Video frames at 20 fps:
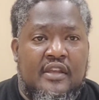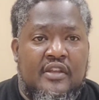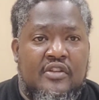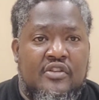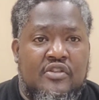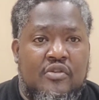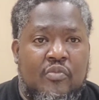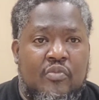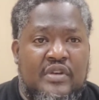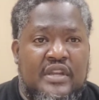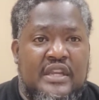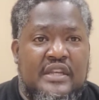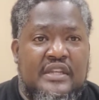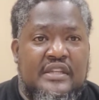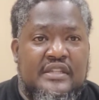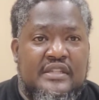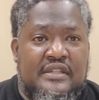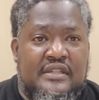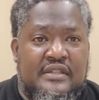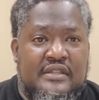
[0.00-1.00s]
So we need
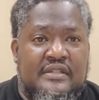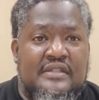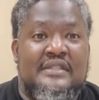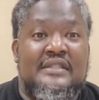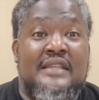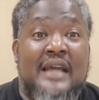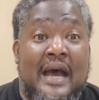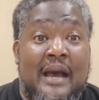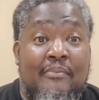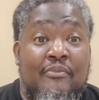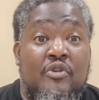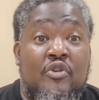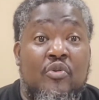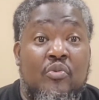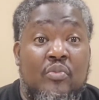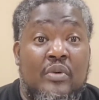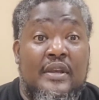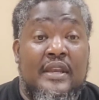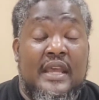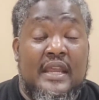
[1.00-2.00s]
to stop
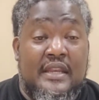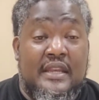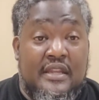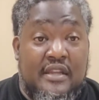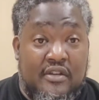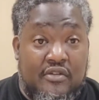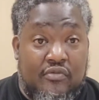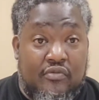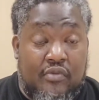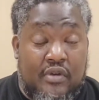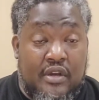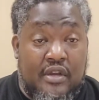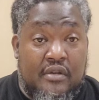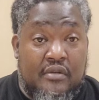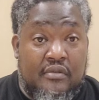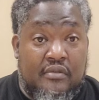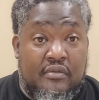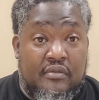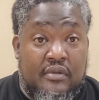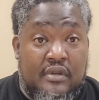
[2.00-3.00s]
doing that, Israel.
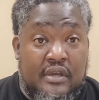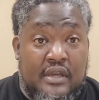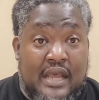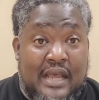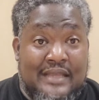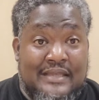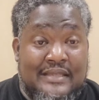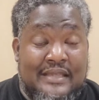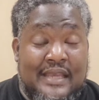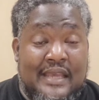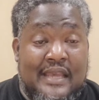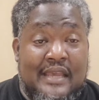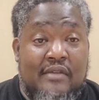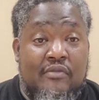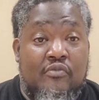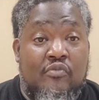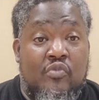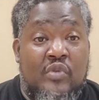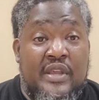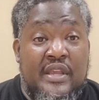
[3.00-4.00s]
And I said
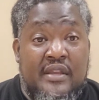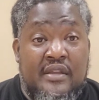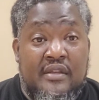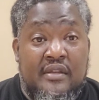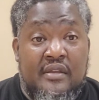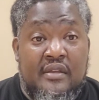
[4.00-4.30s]
we